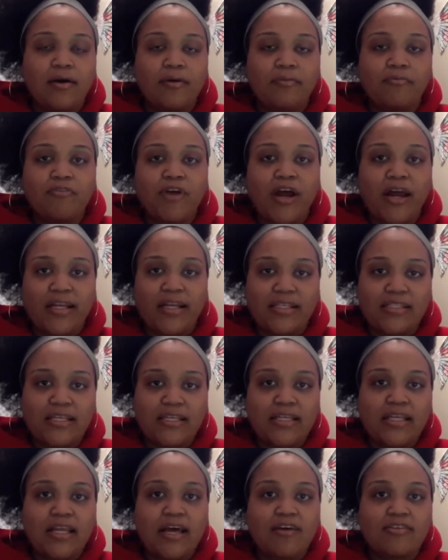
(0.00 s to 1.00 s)
Friday
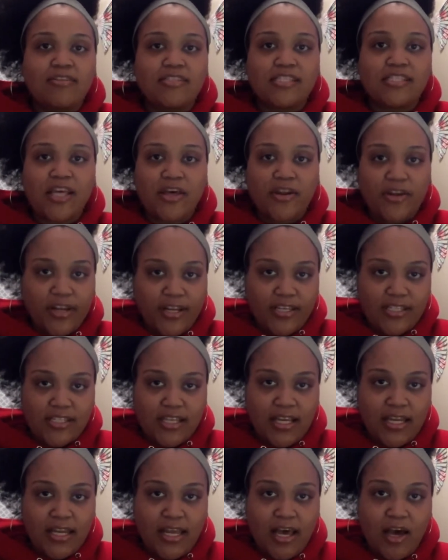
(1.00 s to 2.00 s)
sundown to Saturday
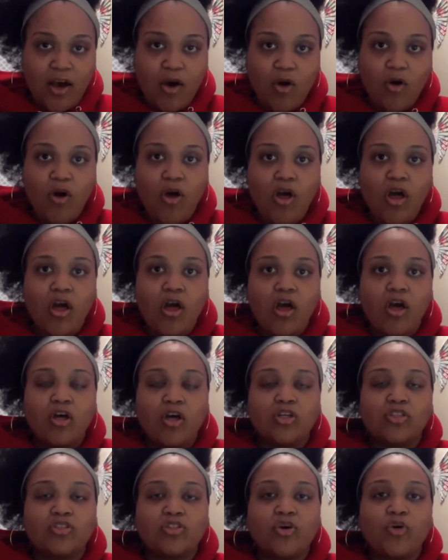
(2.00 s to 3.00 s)
sundown.
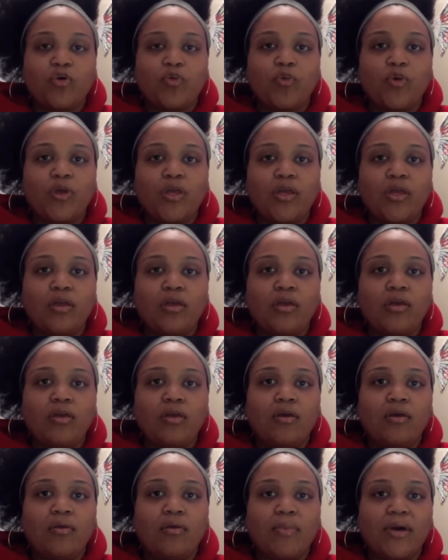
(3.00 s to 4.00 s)
So
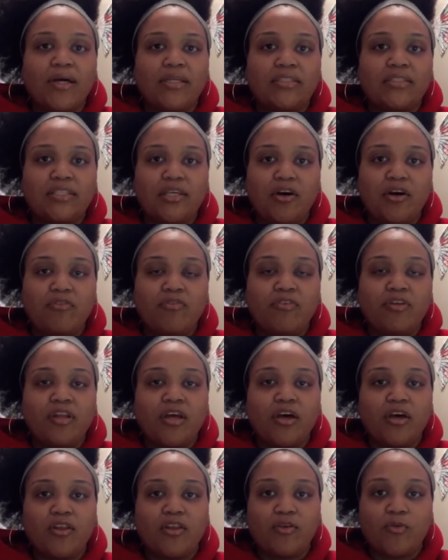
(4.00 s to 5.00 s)
myself and
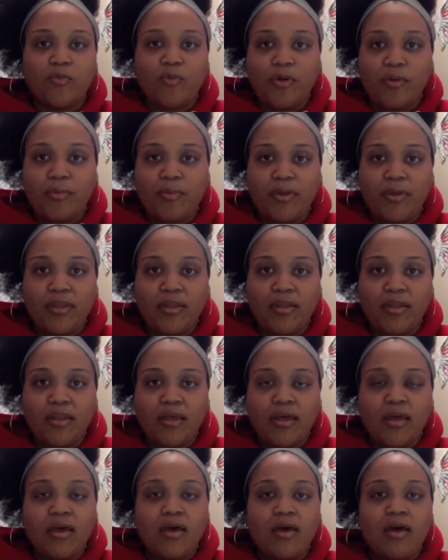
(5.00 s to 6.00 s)
other women
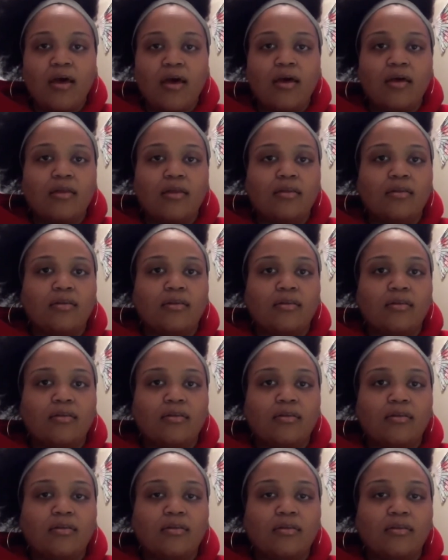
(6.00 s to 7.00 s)
and
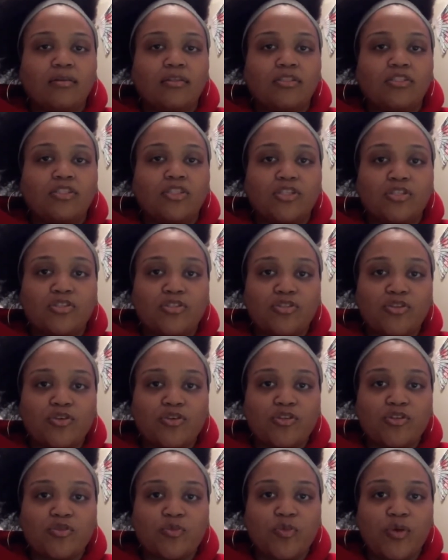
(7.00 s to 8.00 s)

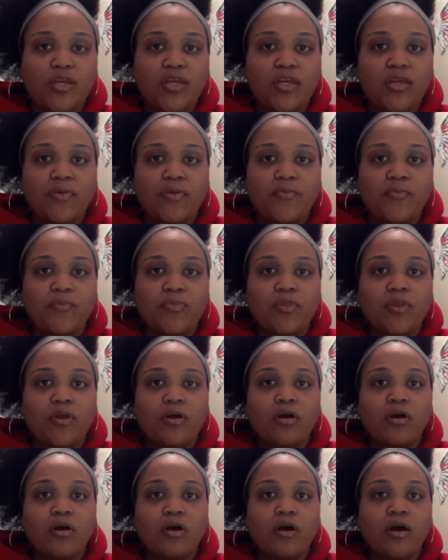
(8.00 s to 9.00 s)
sisters, we
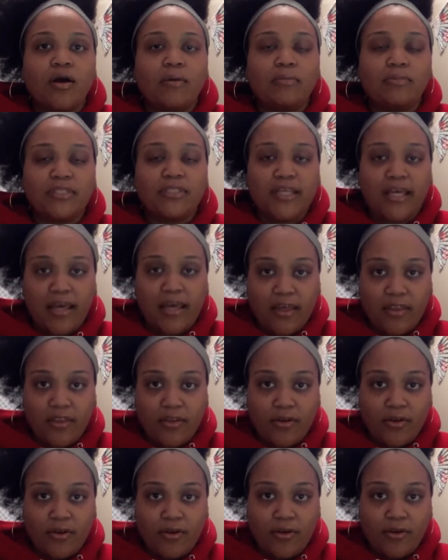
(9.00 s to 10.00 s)
come
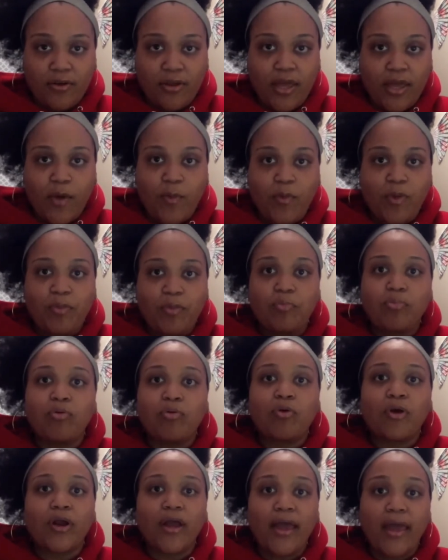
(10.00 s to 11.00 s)
together and we
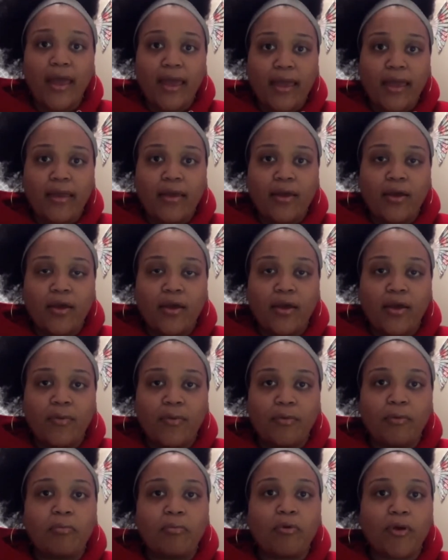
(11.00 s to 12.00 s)
pray.
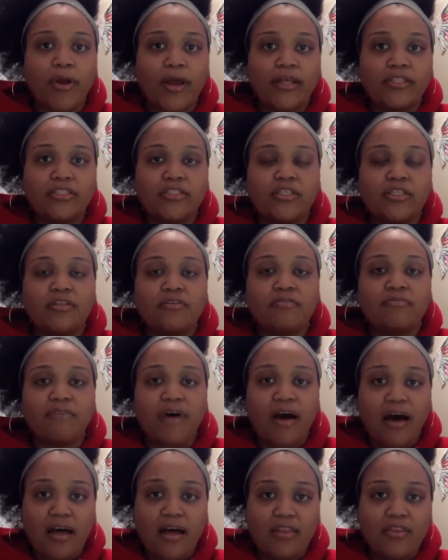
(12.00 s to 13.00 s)
We pray to the
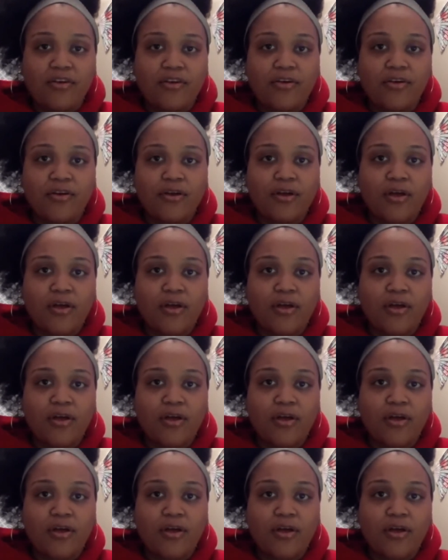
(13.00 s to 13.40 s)
Father